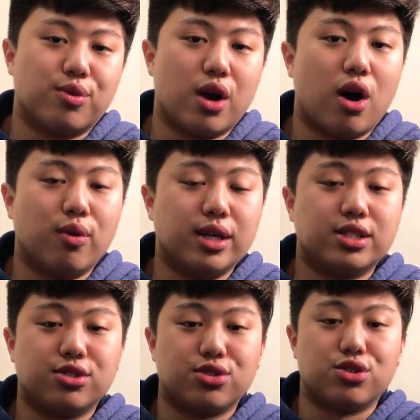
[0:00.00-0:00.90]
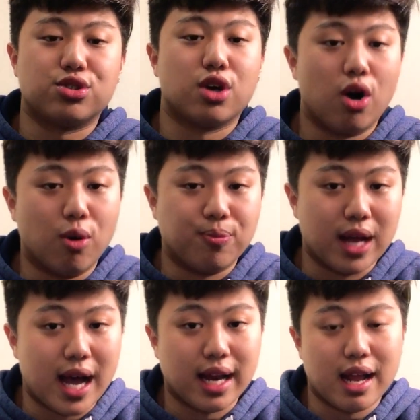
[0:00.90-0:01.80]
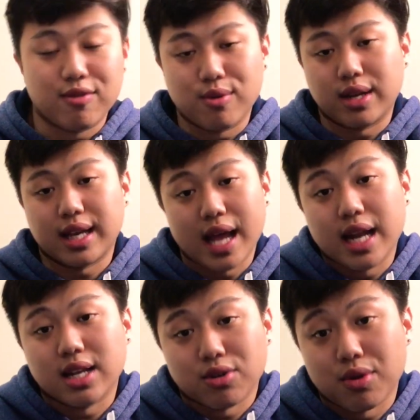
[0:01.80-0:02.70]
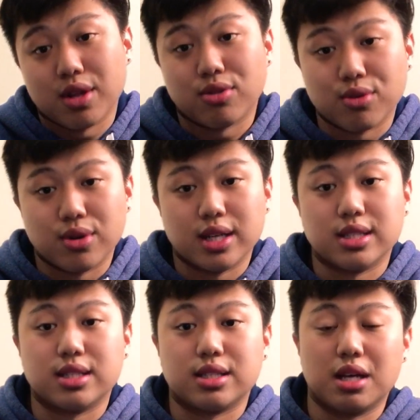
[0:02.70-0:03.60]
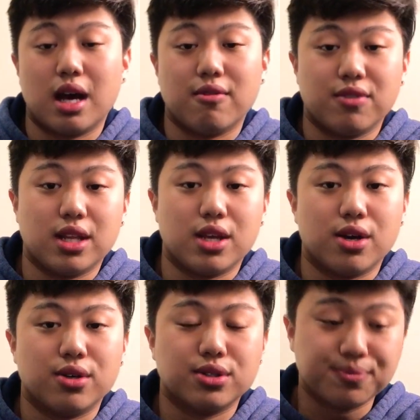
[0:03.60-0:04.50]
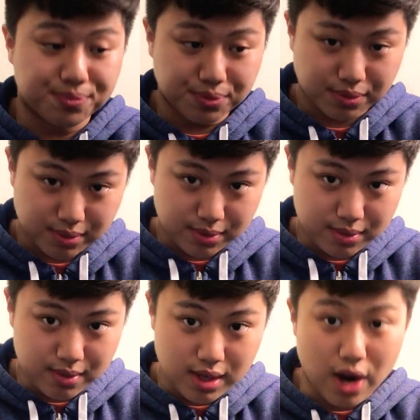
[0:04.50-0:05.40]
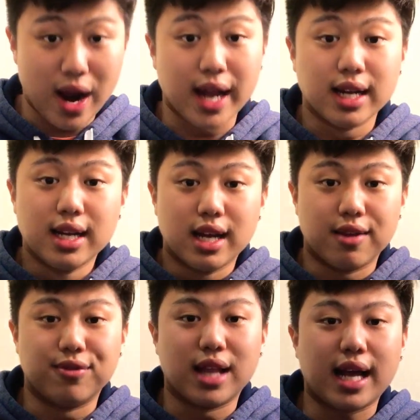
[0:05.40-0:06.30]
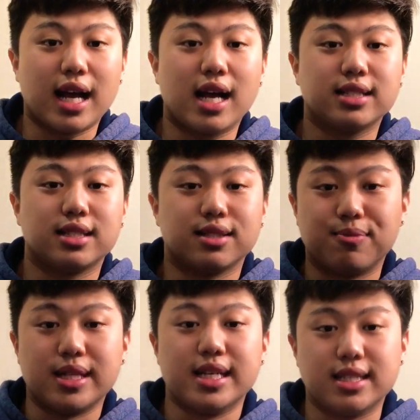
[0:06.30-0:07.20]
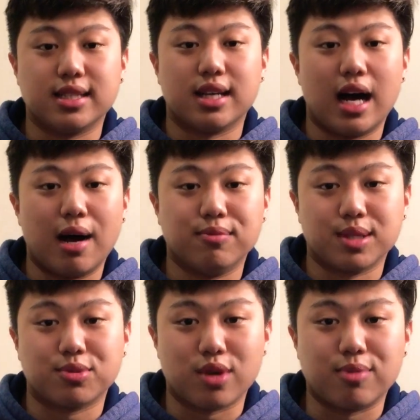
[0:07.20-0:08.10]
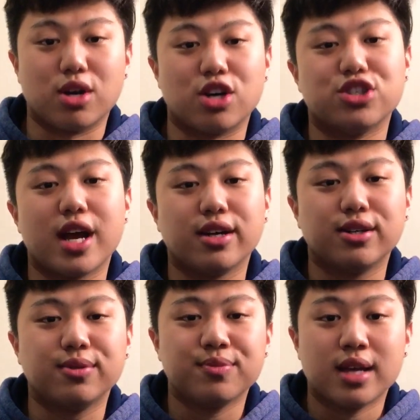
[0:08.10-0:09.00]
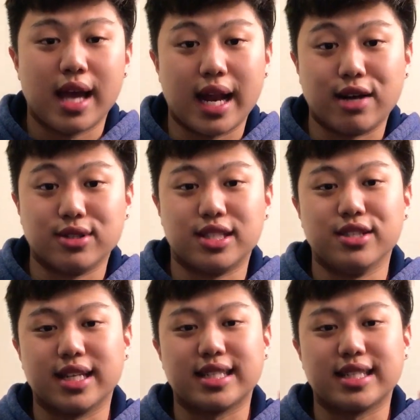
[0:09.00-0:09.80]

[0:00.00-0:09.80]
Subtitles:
we always just hope that everyone can end in green through these videos. Alright, if you like us, please subscribe to our channel, and I will see you